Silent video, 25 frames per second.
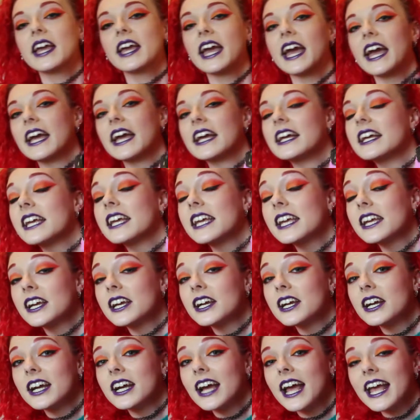Okay,
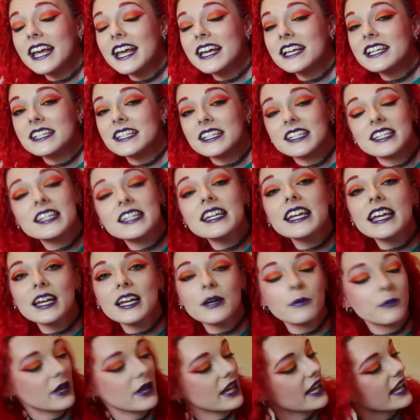here is a
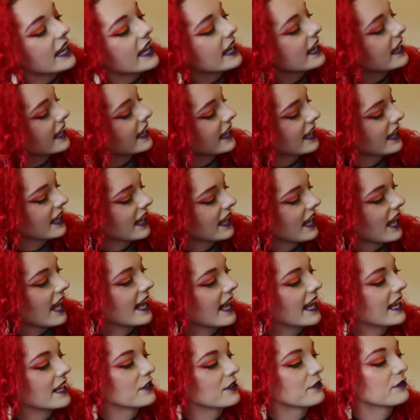sneak peek.
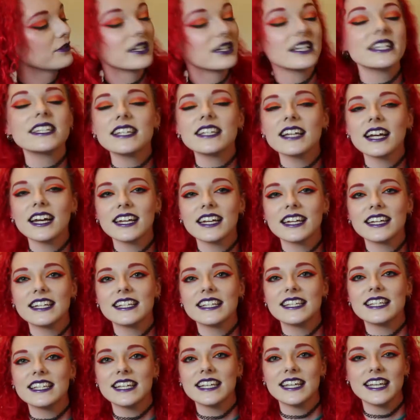And the first thing I
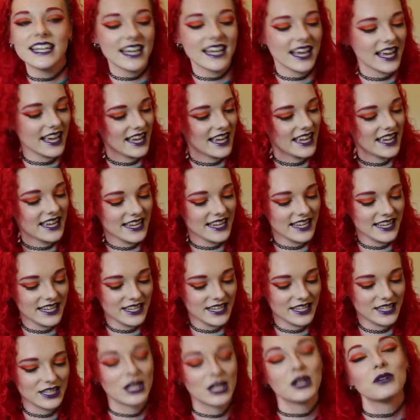can see
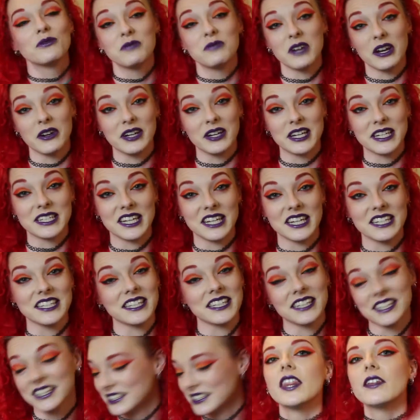is very
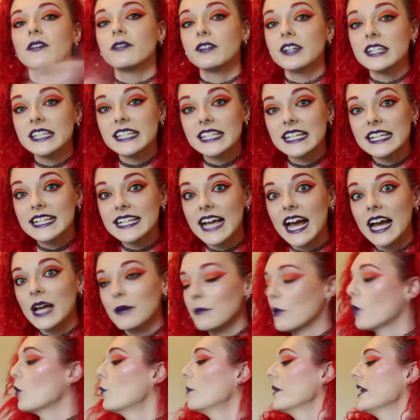exciting. The first thing
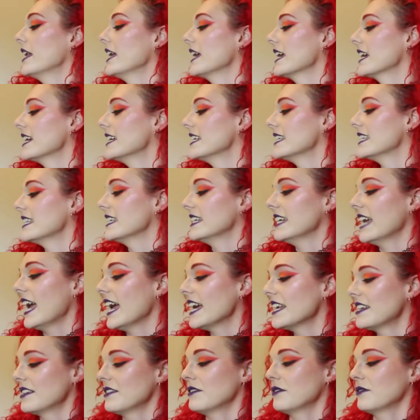I'm opening is the
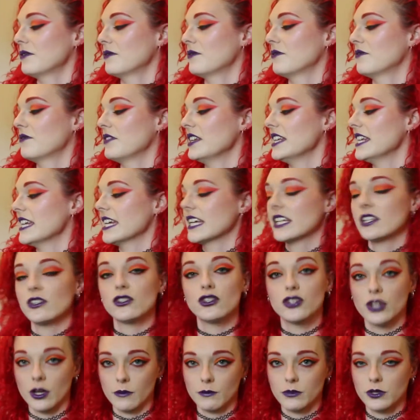Edda Phoenix
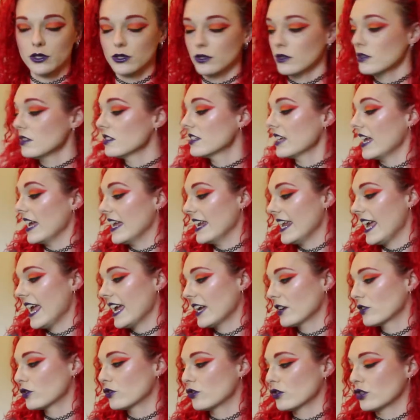jumpsuit in
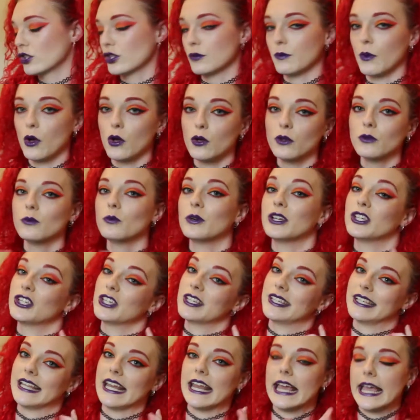extra small, which
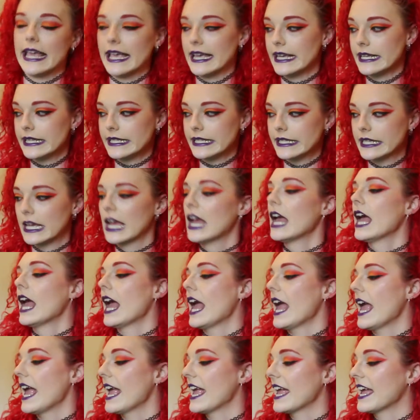is an 8.
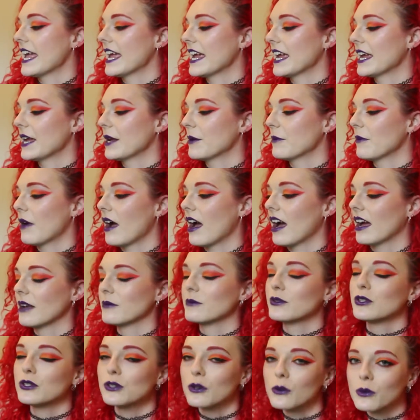
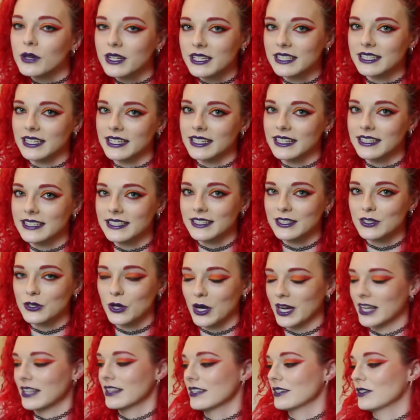I'm so excited to
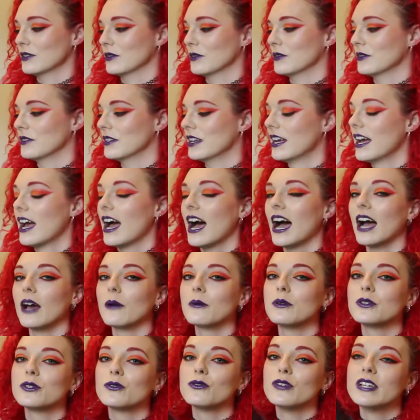try this on. I
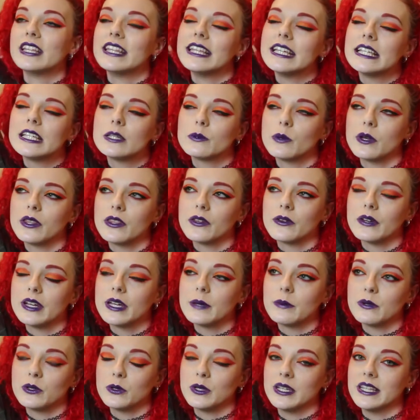was really swithering
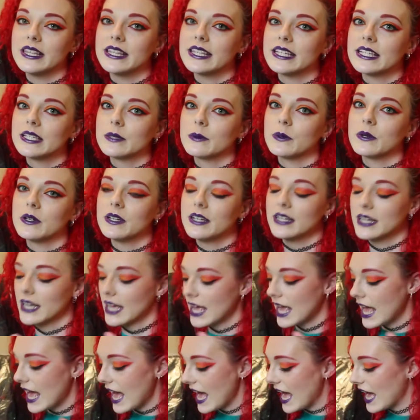between this one
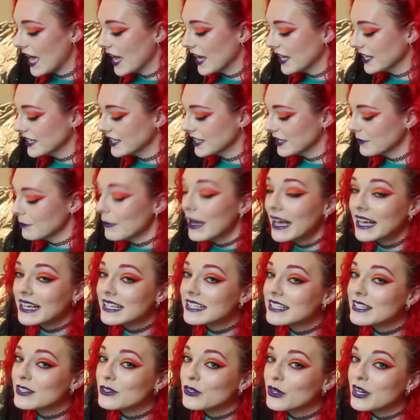and the
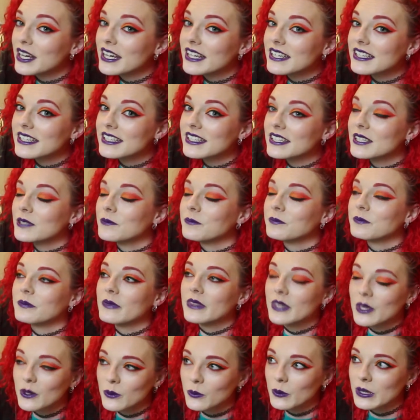maxi dress,
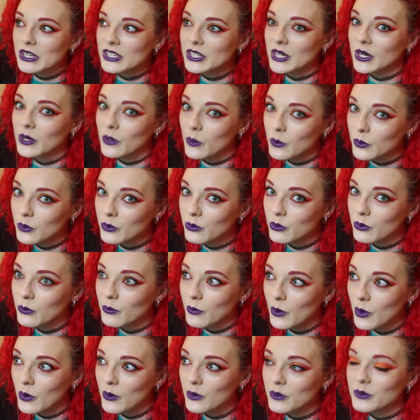which I also
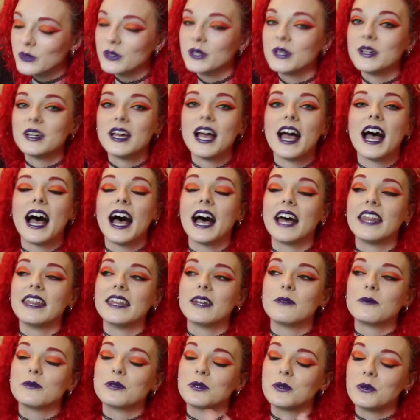bought, and
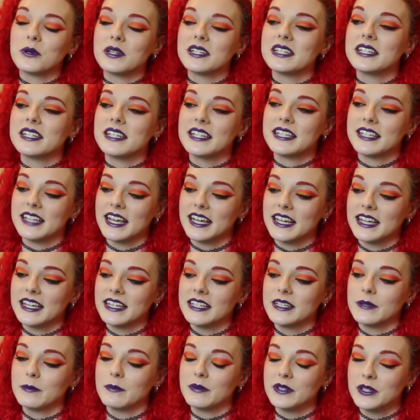then was going to
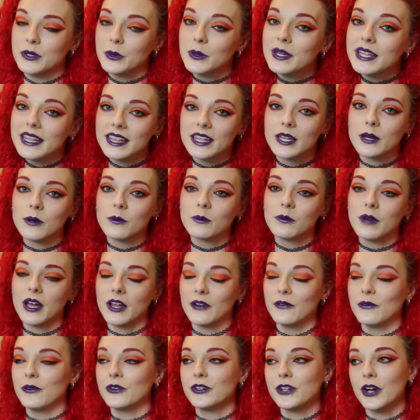decide between them
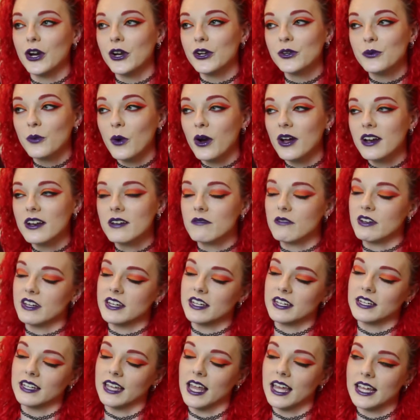and return one if I
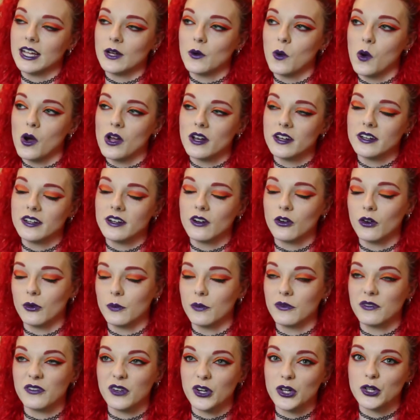didn't like one or
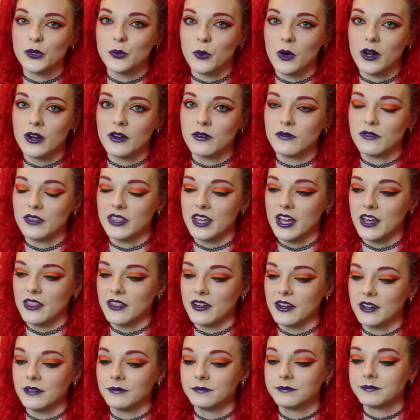preferred one over the
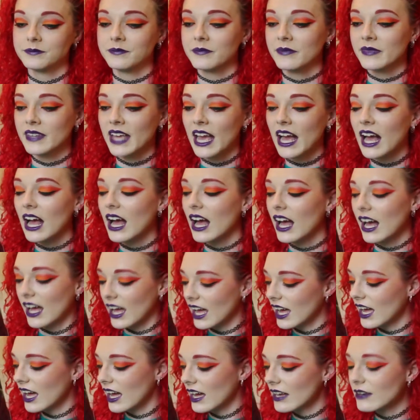other.
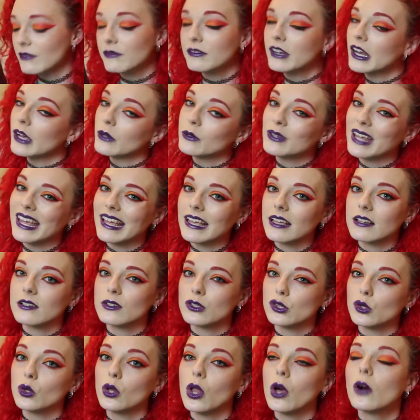I've now taken
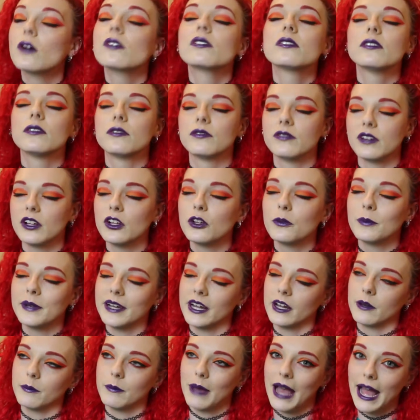so long to film and
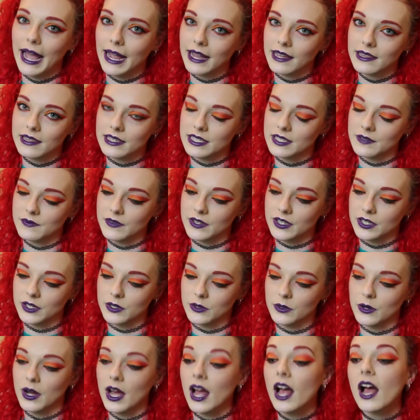unpack this
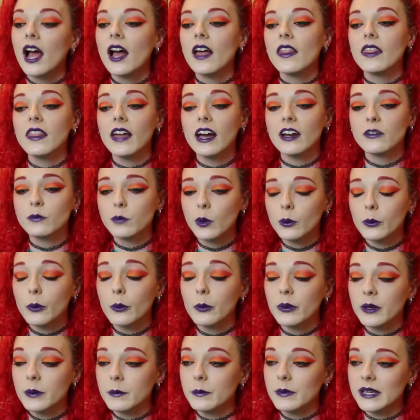video that I've
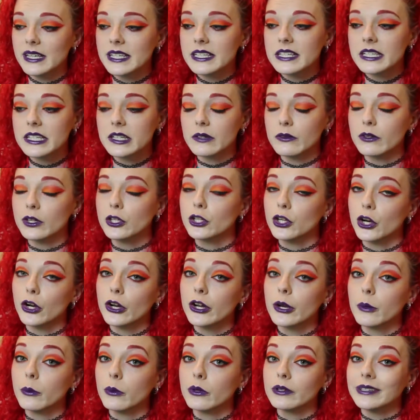probably missed the
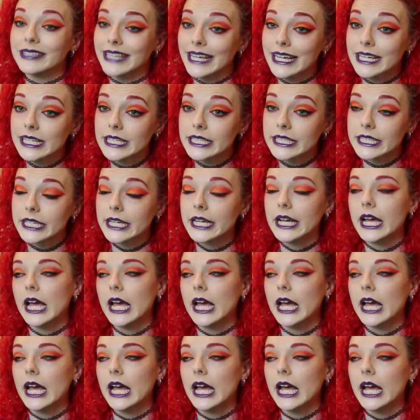returnable date.